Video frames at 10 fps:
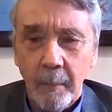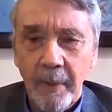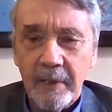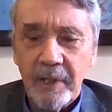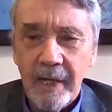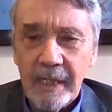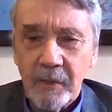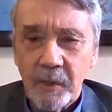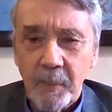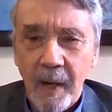but the Chinese
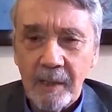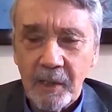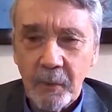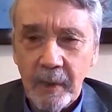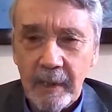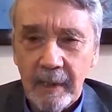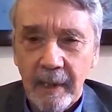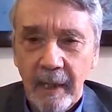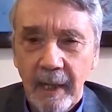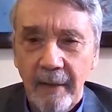response to it.
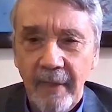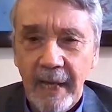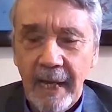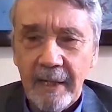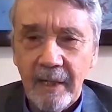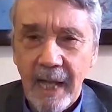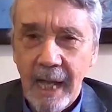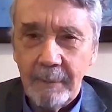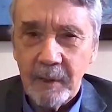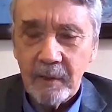They had
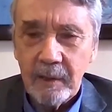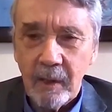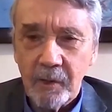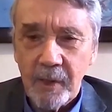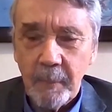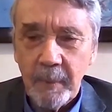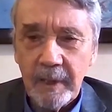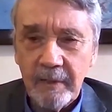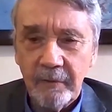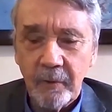absolutely no
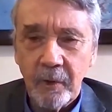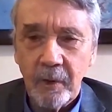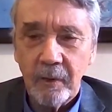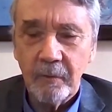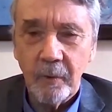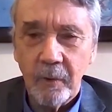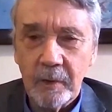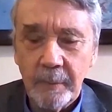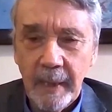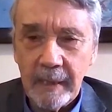sympathy for
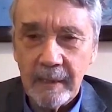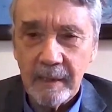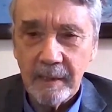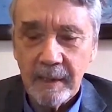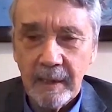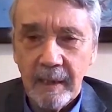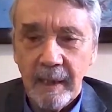Tibetans.